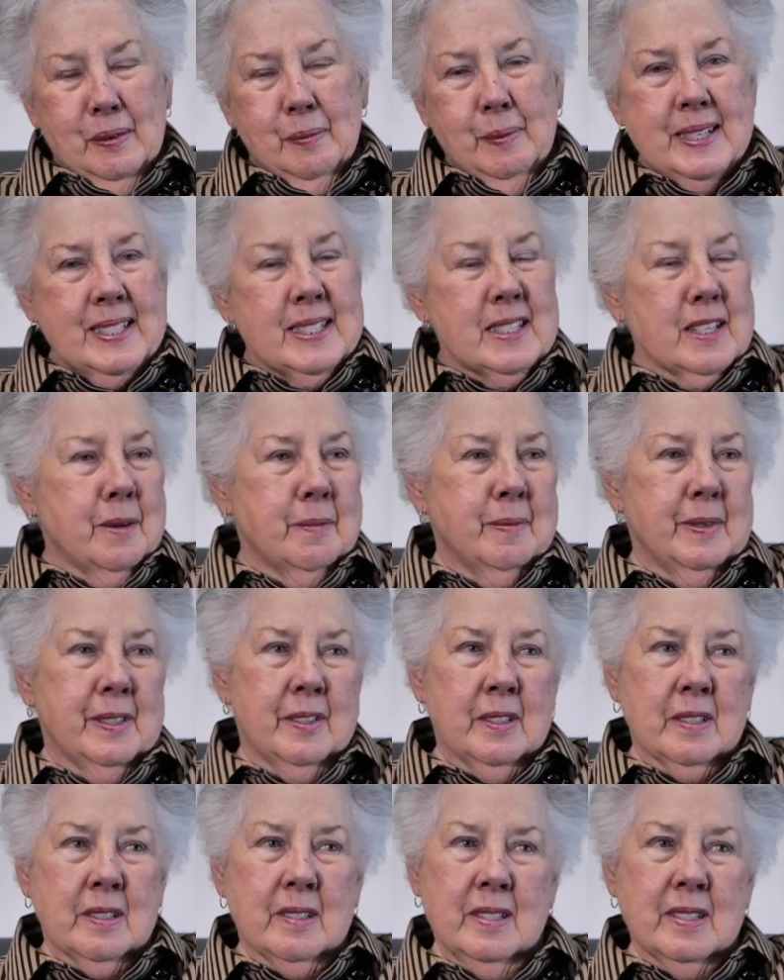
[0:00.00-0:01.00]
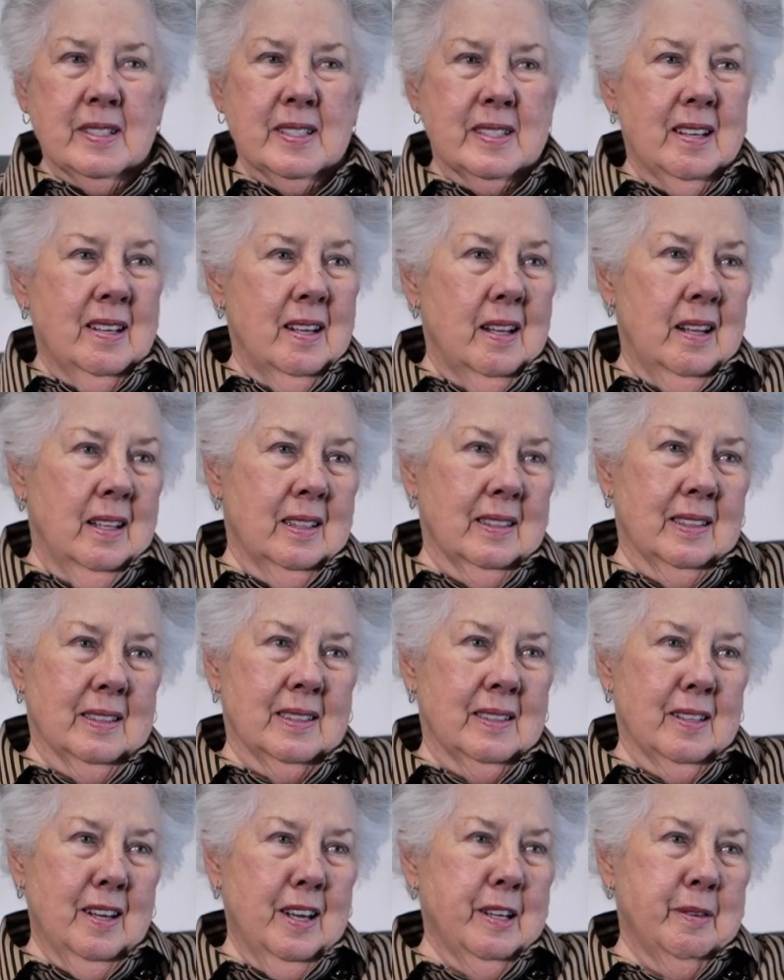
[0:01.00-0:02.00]
We saw miracles all the
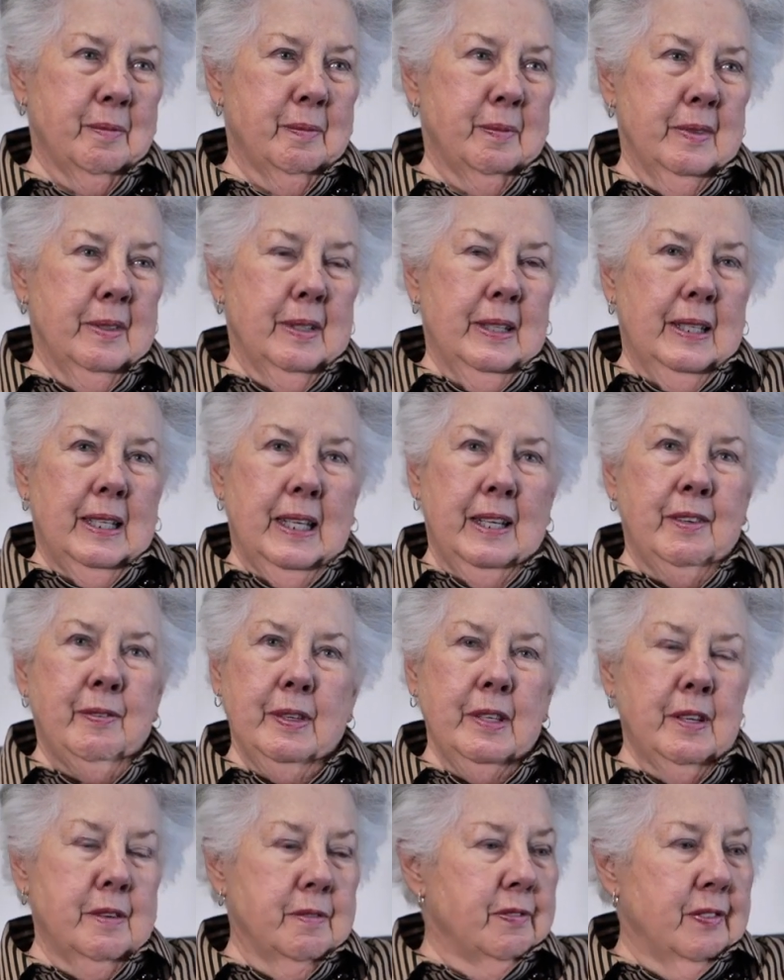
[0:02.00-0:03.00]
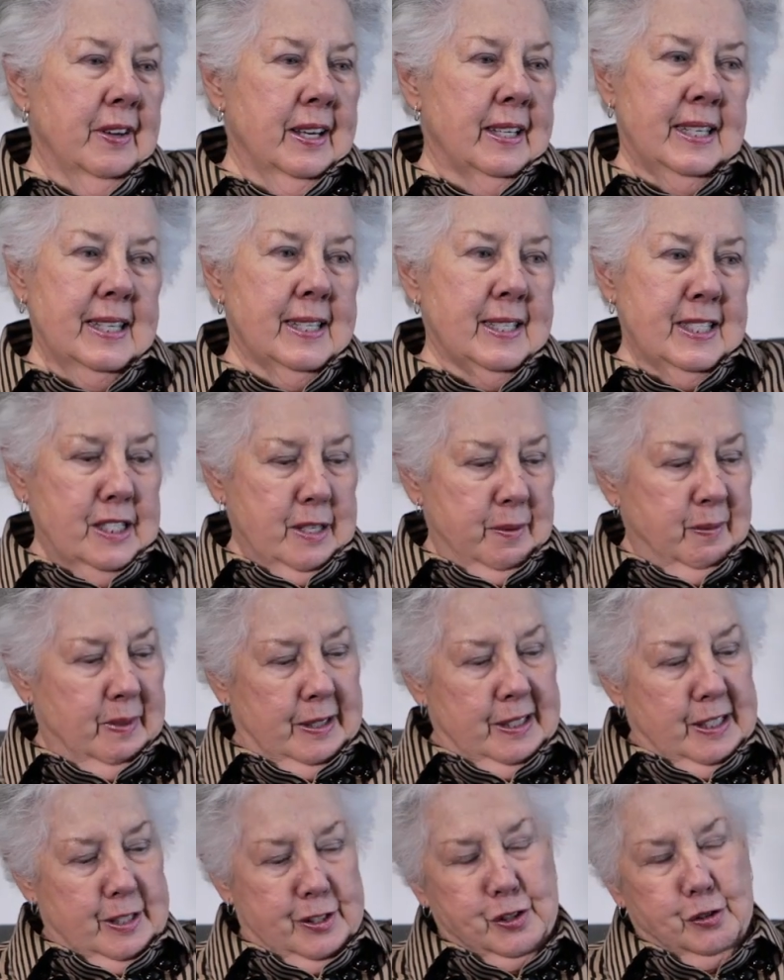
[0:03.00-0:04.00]
time, even in finding some
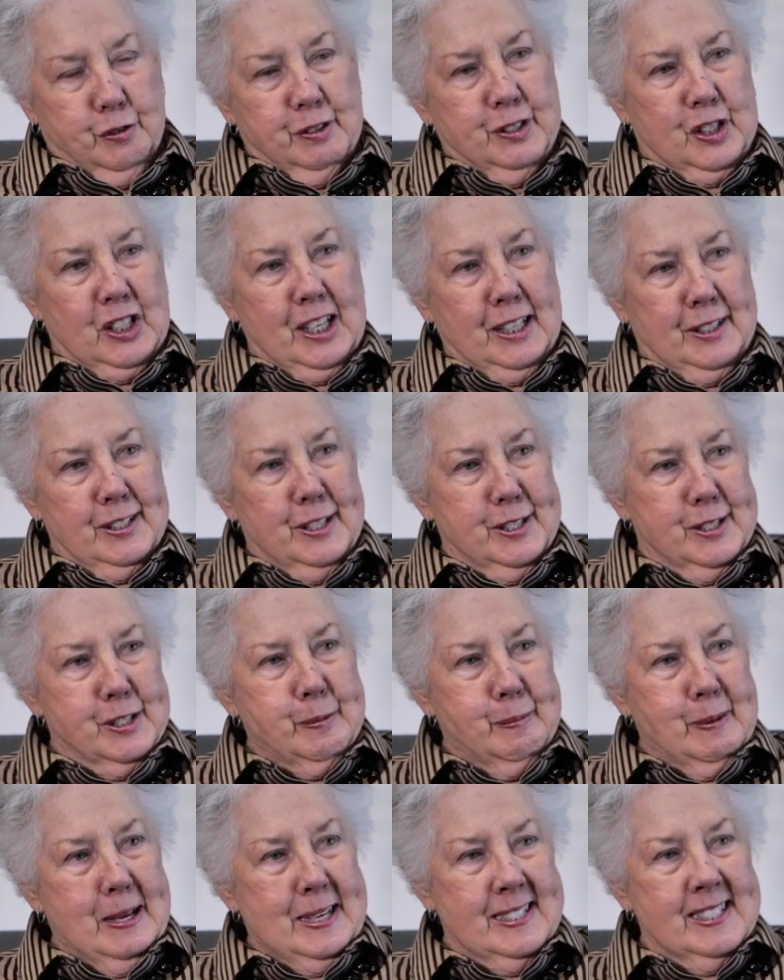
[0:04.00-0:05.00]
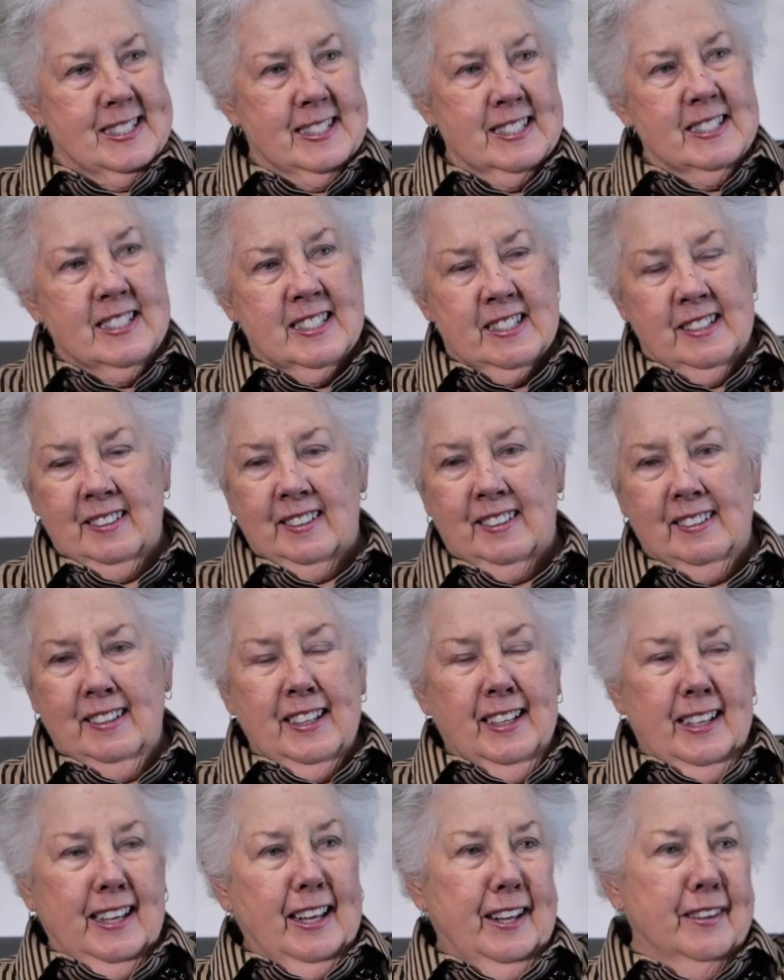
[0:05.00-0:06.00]
of these rejected spaces and
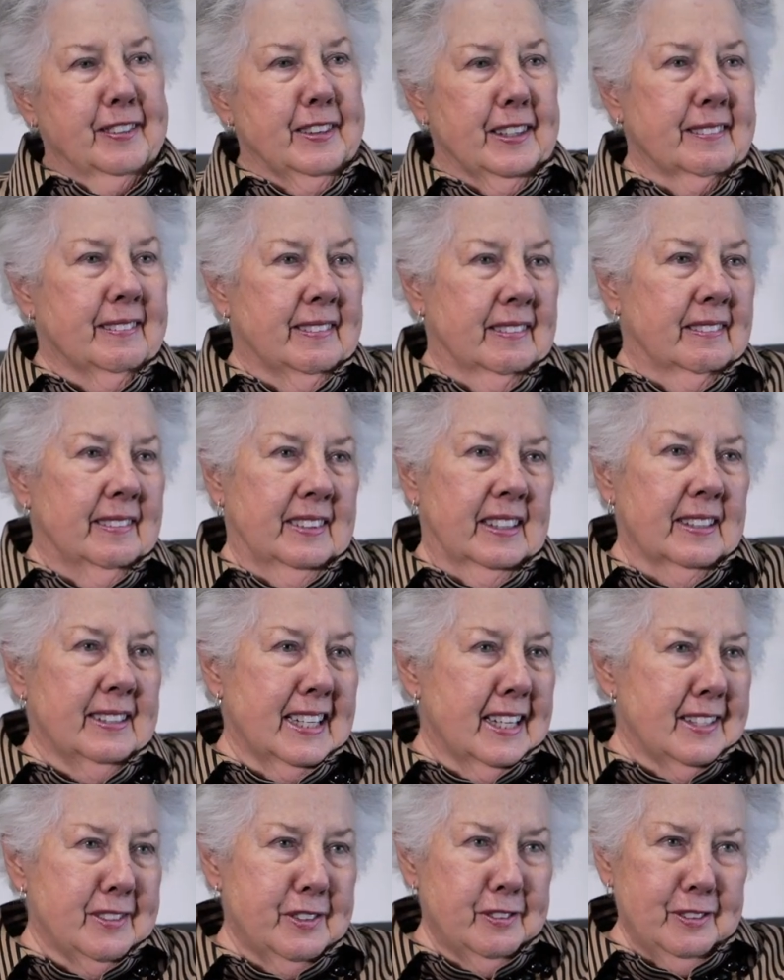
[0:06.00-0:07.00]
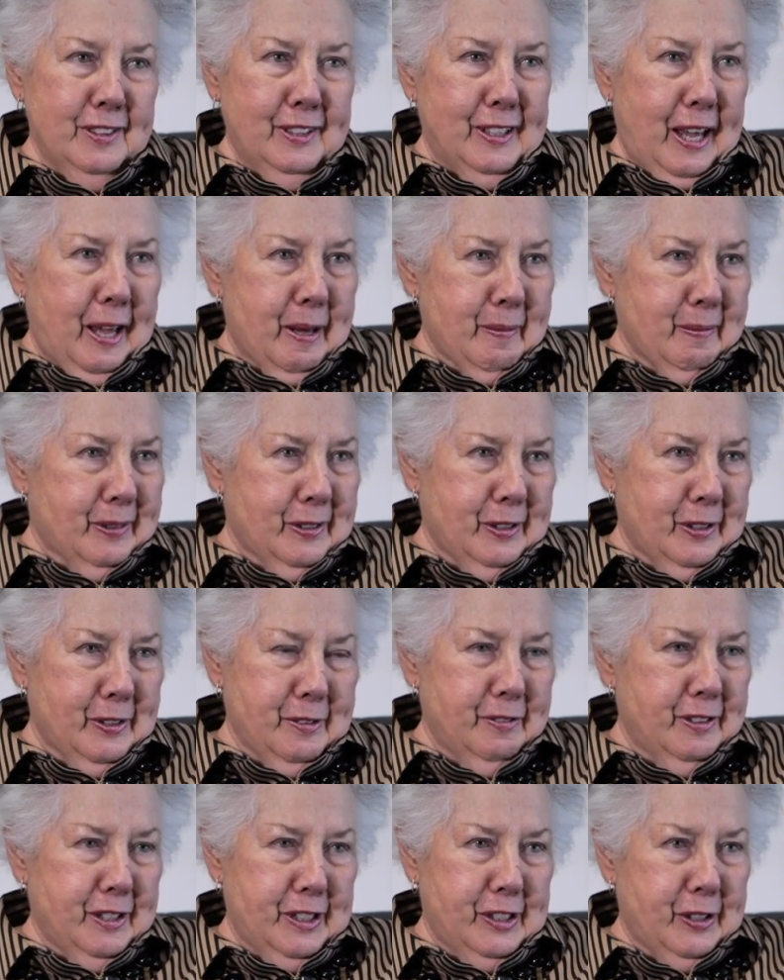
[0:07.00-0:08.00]
the dental lab at
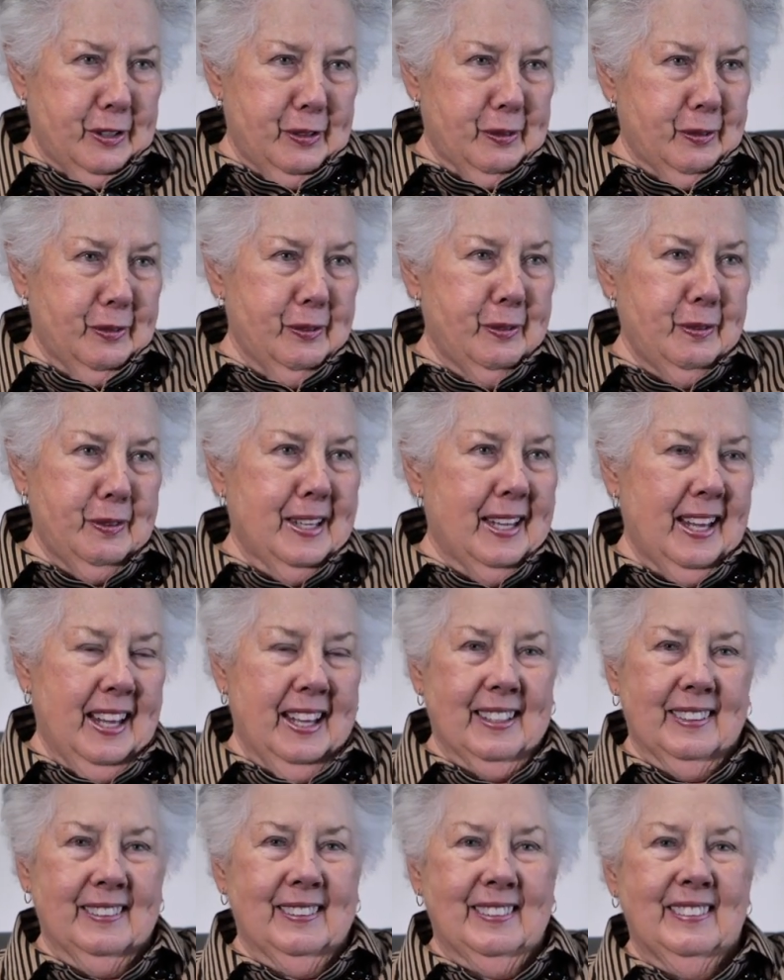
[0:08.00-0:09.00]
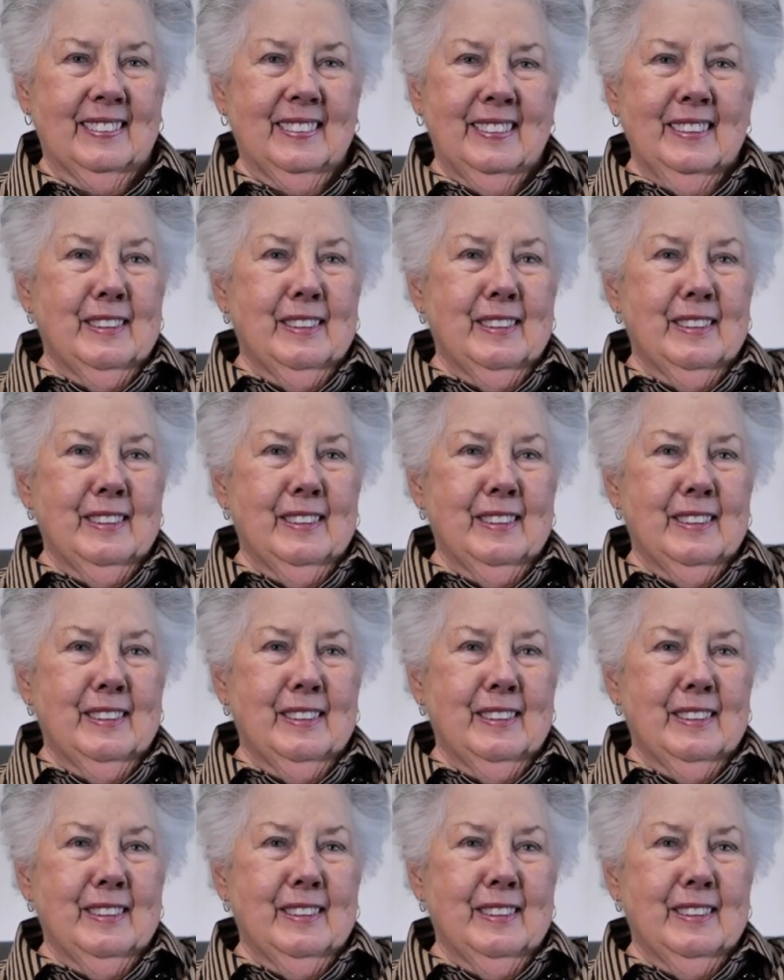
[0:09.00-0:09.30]
UVU and